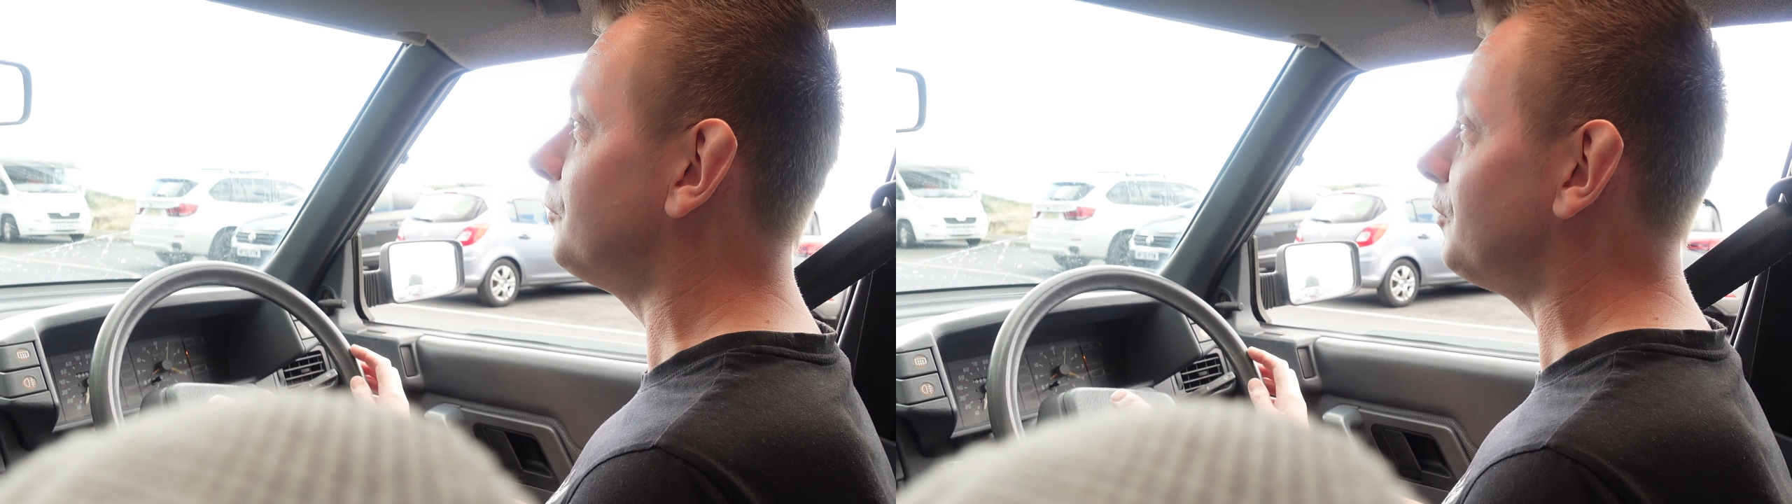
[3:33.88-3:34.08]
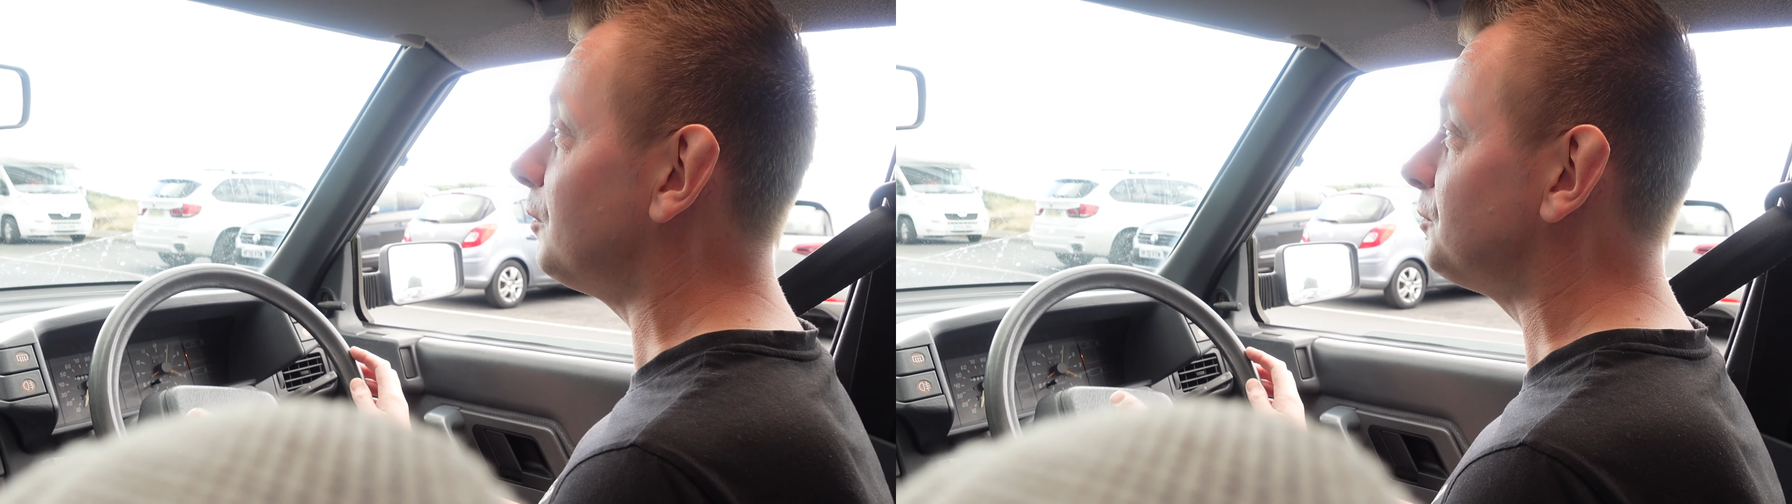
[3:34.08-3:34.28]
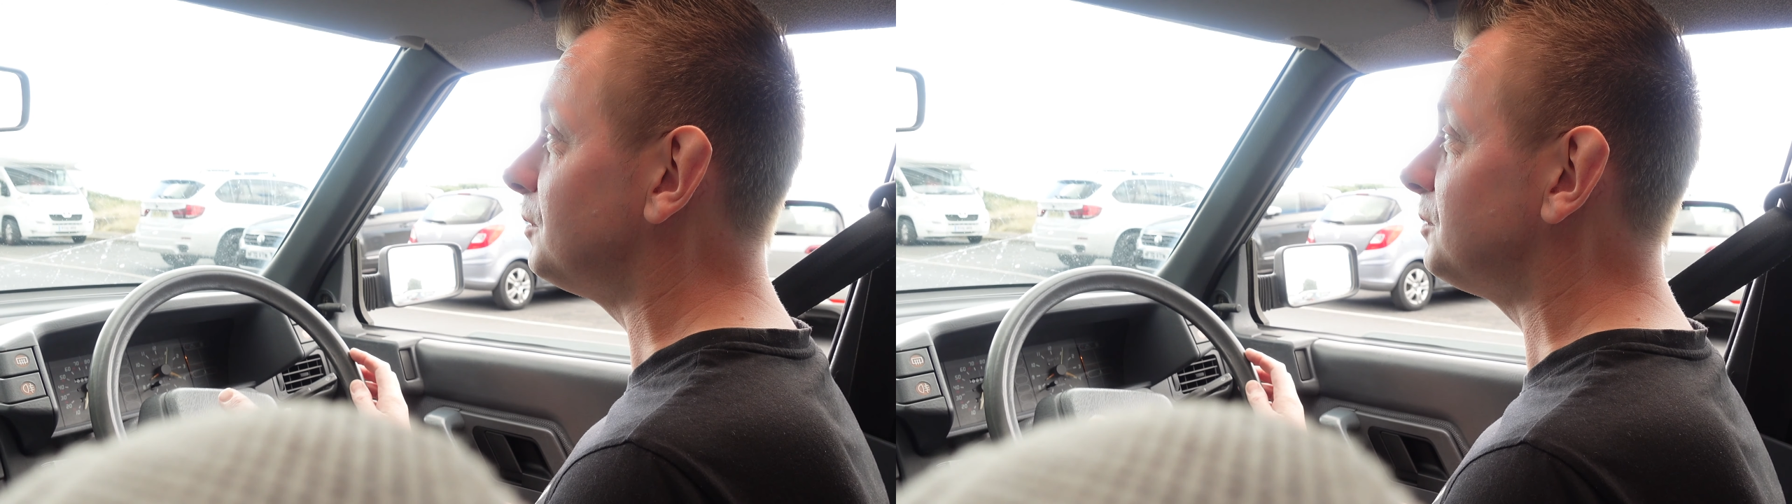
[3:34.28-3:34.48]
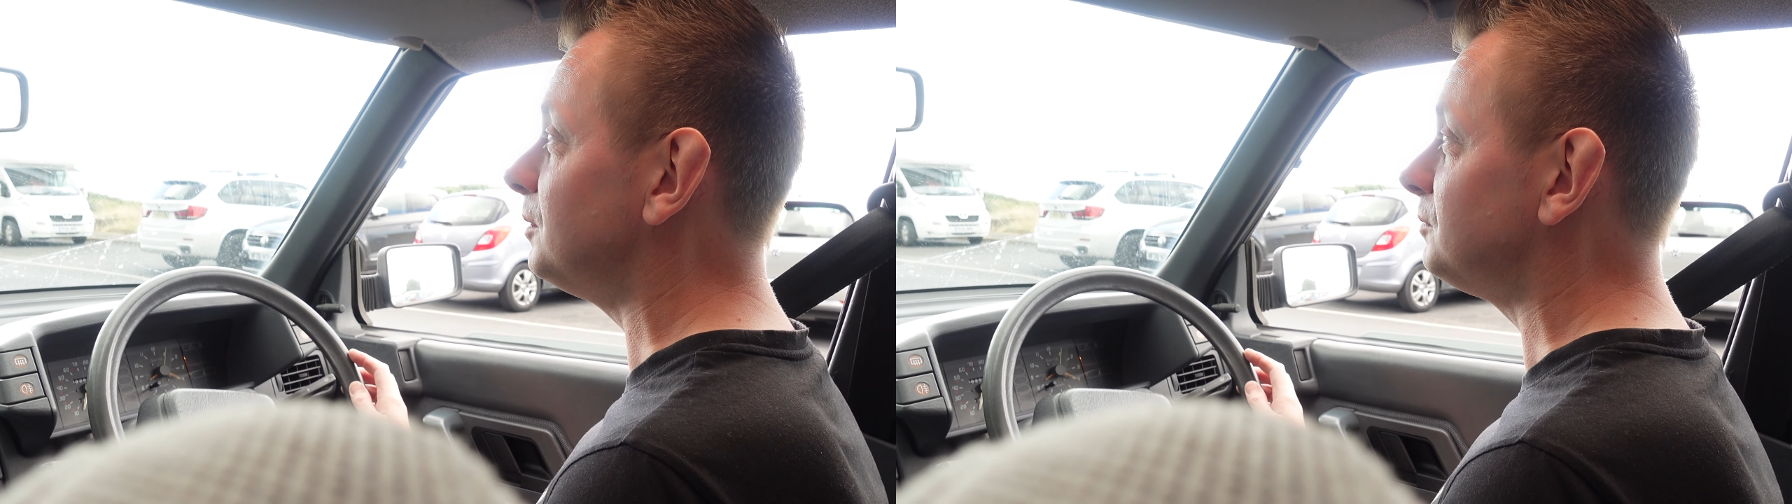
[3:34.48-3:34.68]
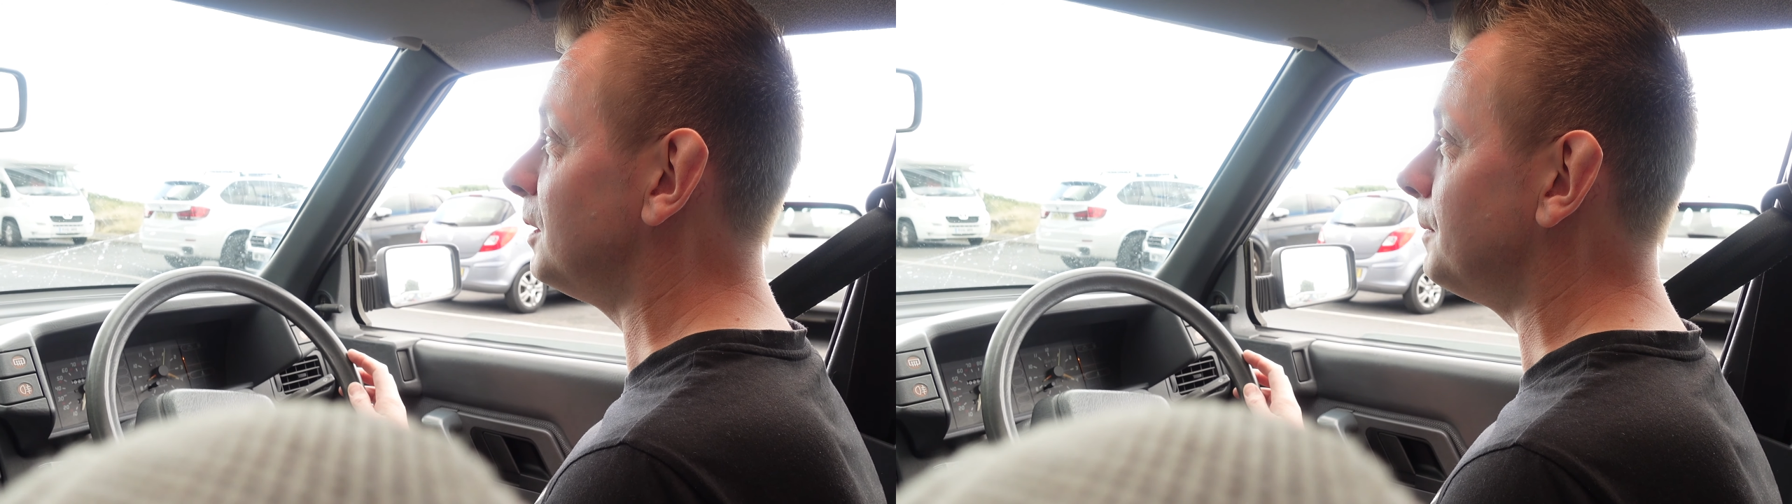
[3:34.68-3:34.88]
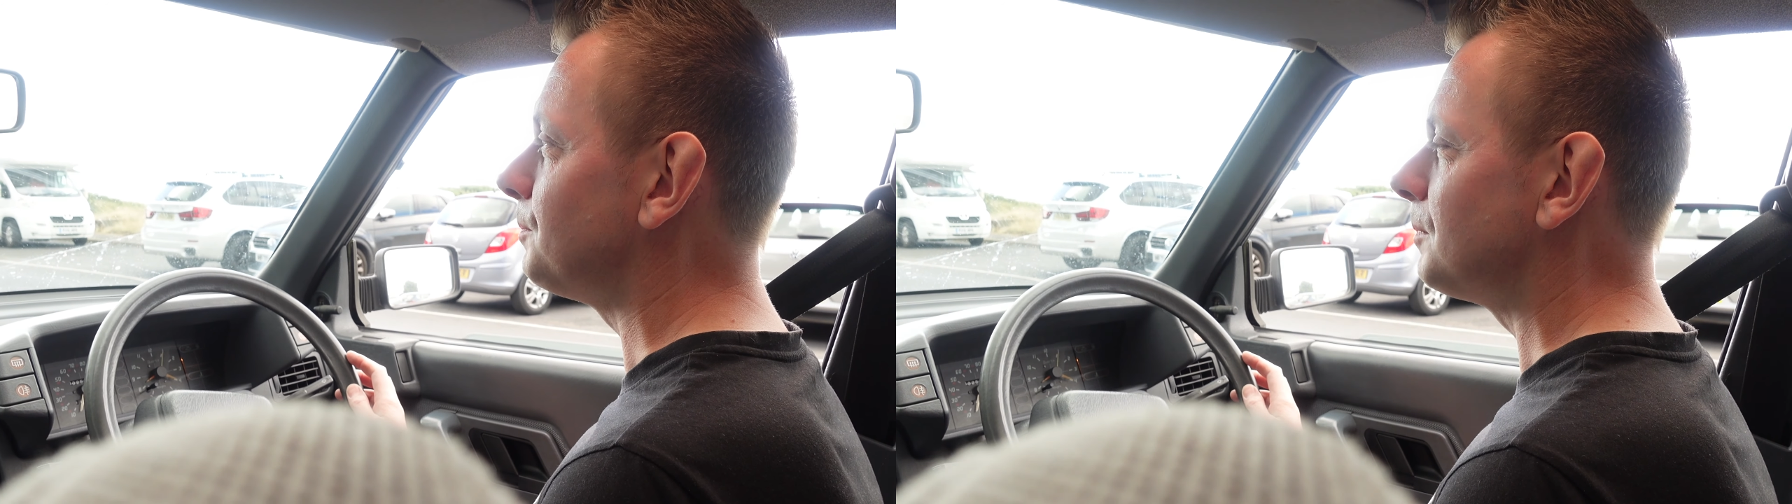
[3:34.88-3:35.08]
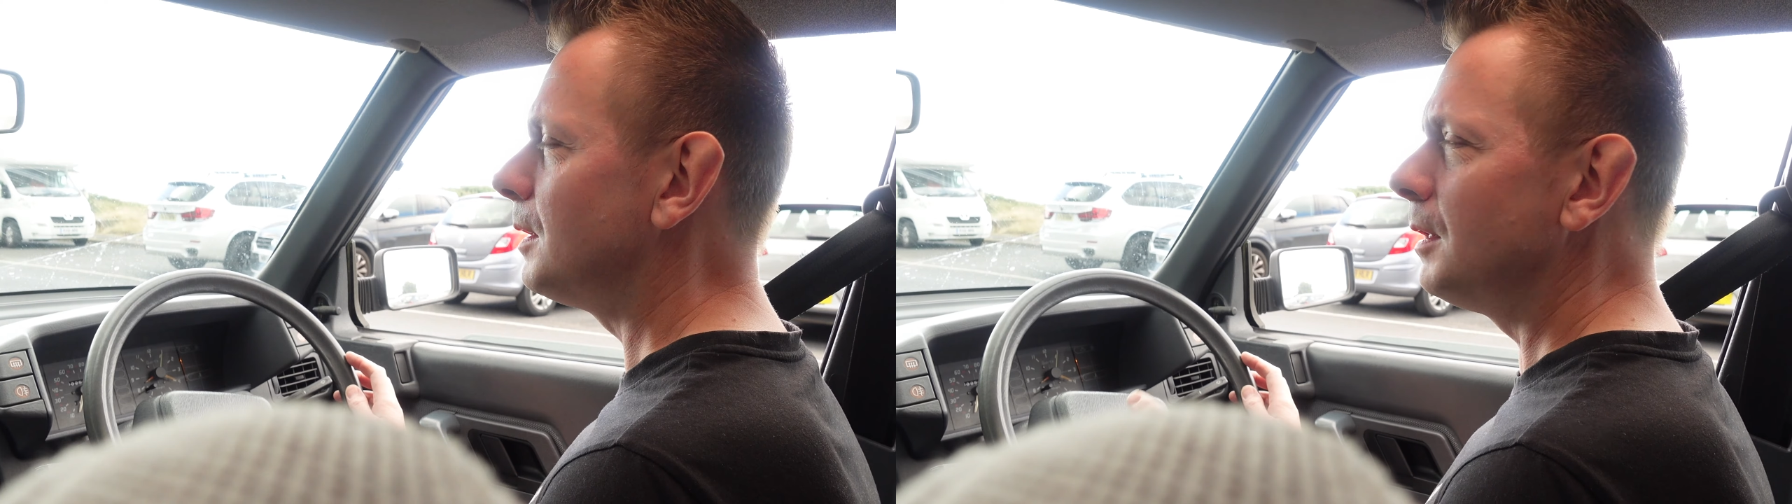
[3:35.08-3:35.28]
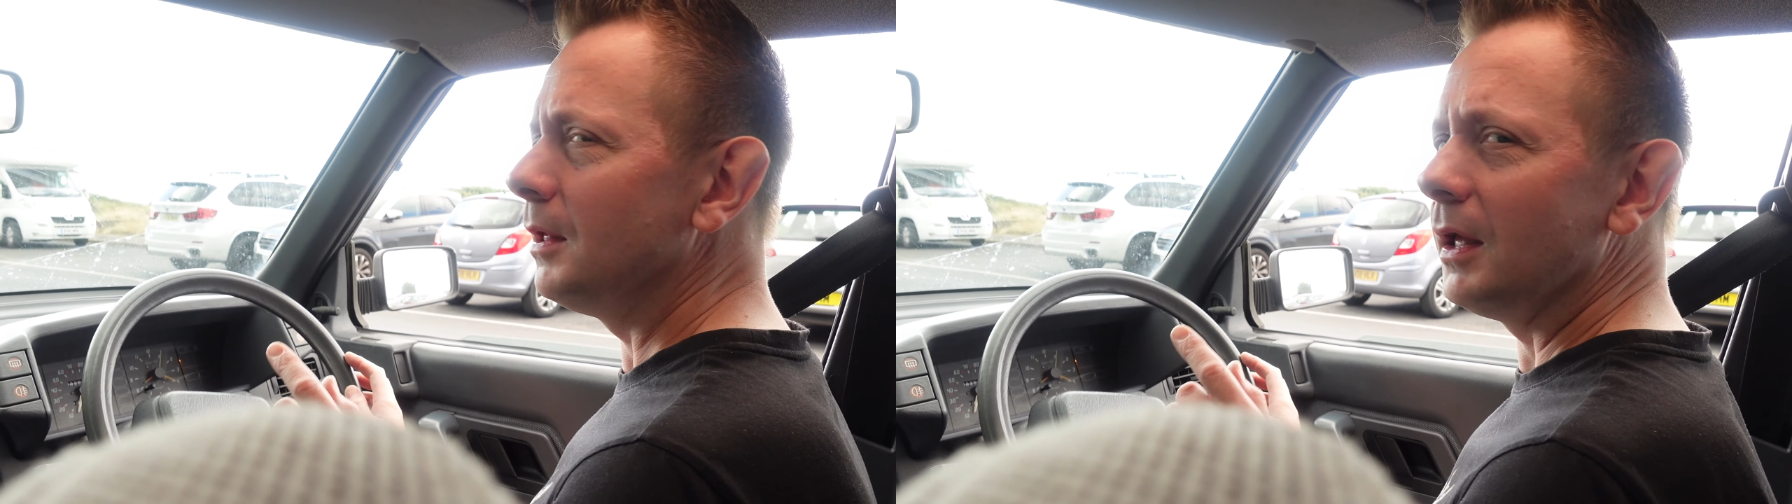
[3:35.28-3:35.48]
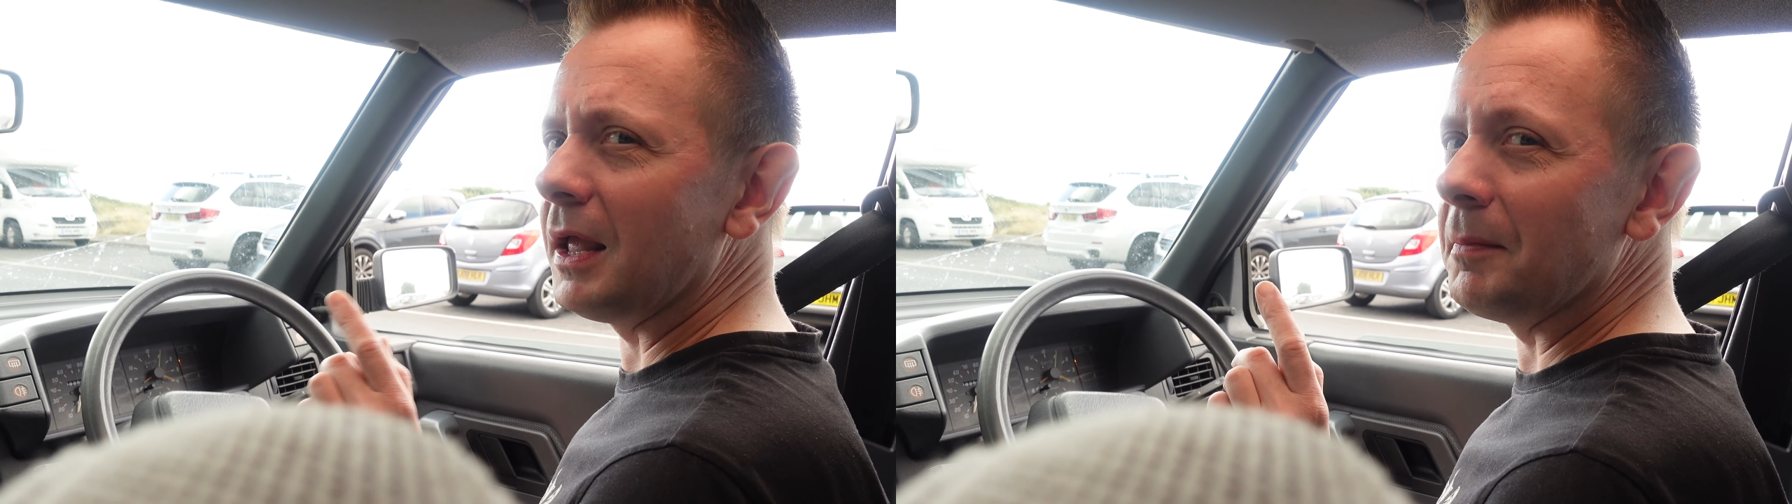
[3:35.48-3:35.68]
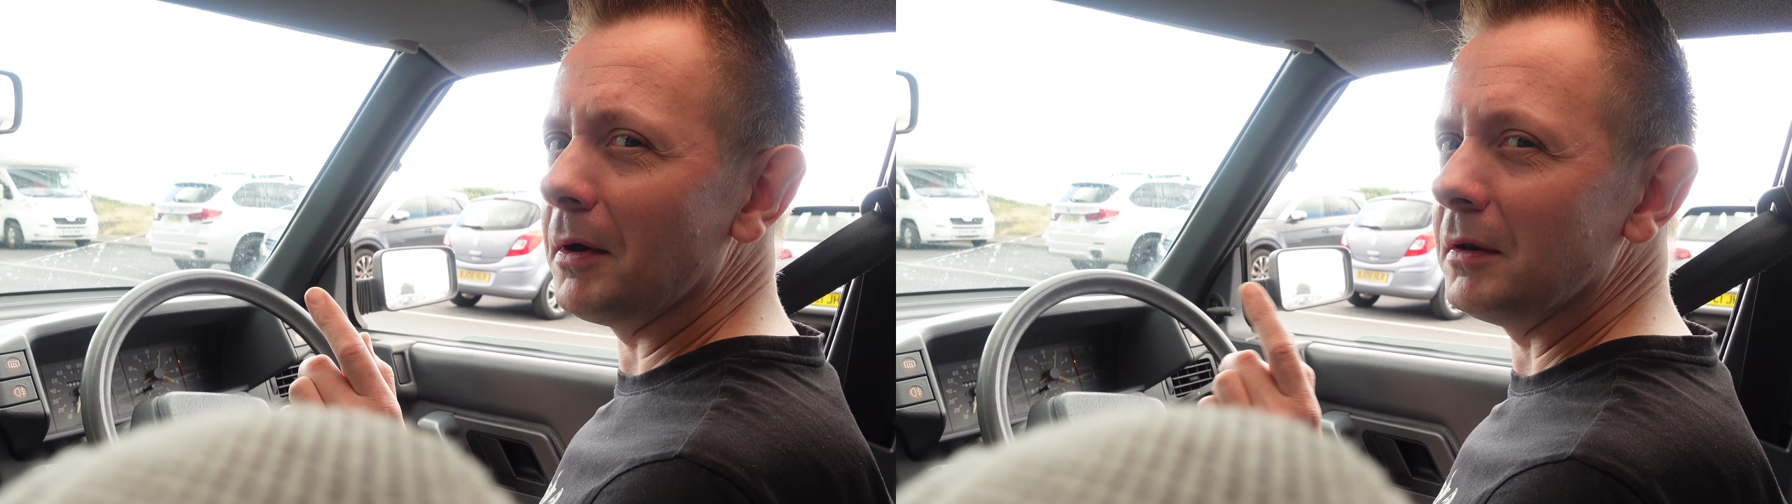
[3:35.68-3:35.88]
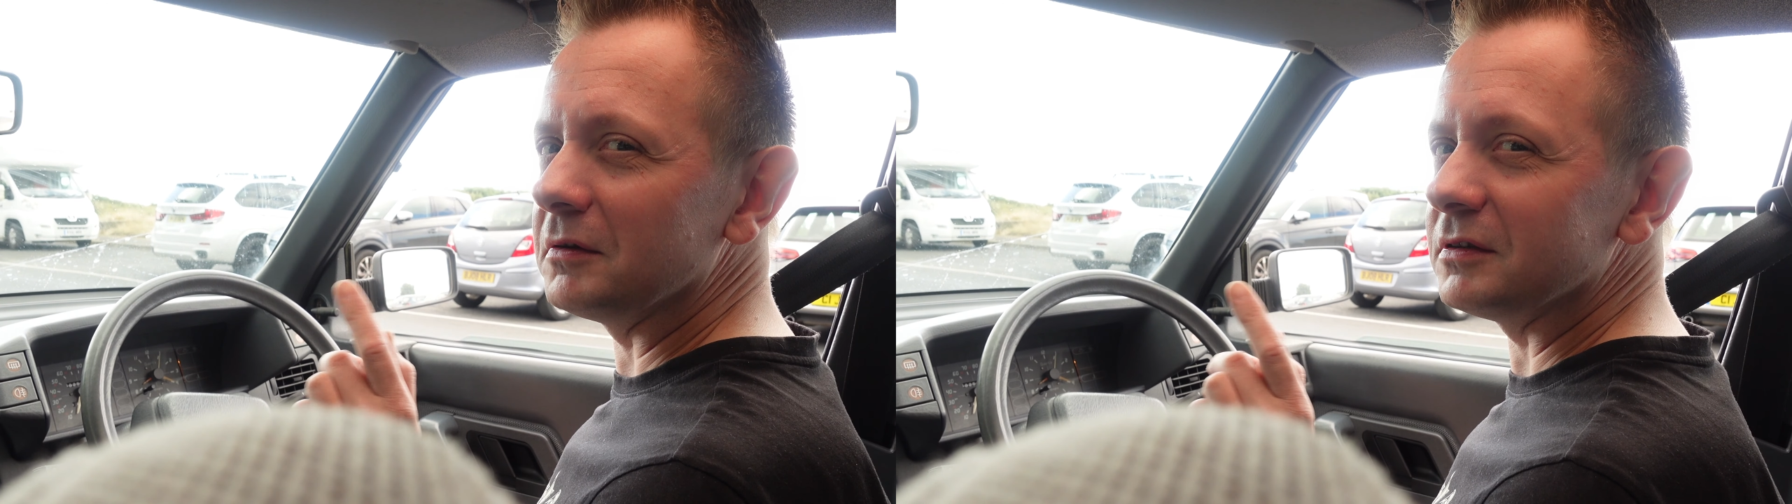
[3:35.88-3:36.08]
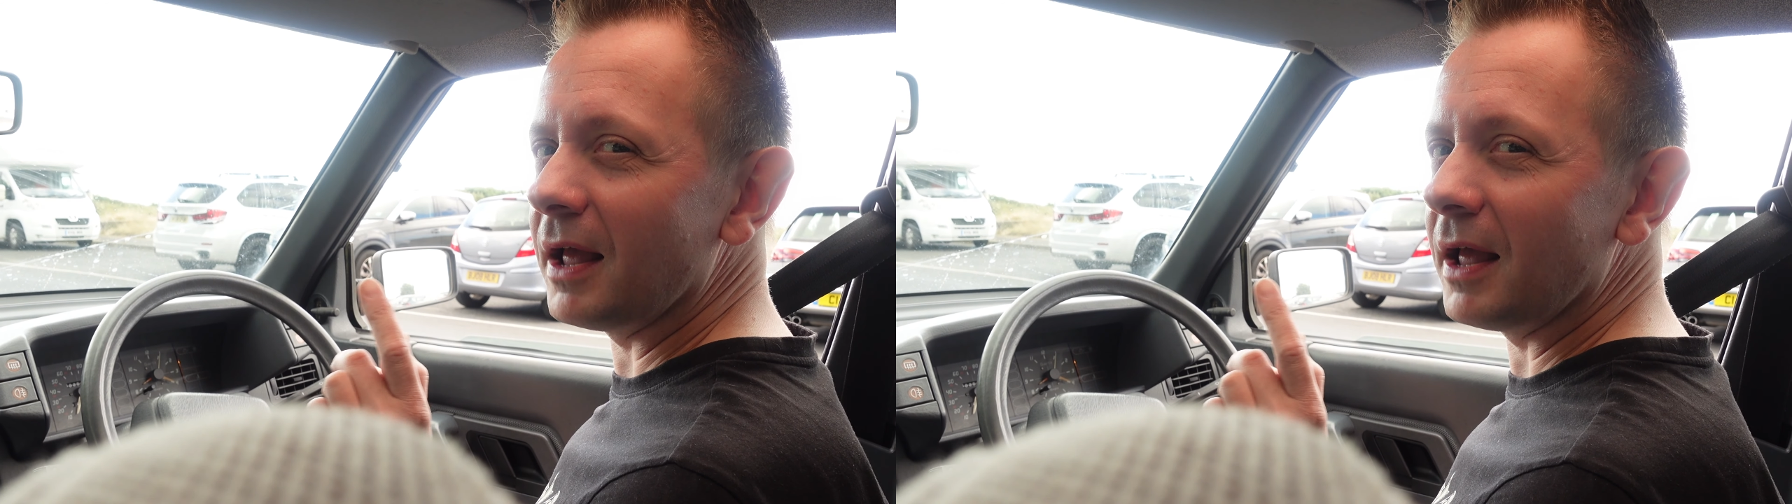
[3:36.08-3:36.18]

Volvo Tundra, it might look